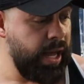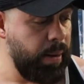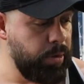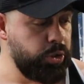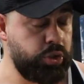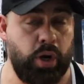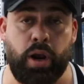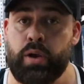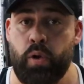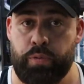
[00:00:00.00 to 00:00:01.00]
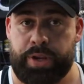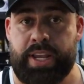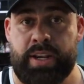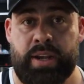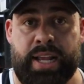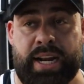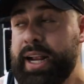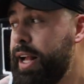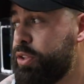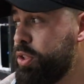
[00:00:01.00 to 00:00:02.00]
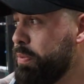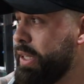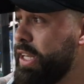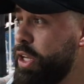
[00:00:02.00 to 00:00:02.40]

I'm gonna start over here and then I got something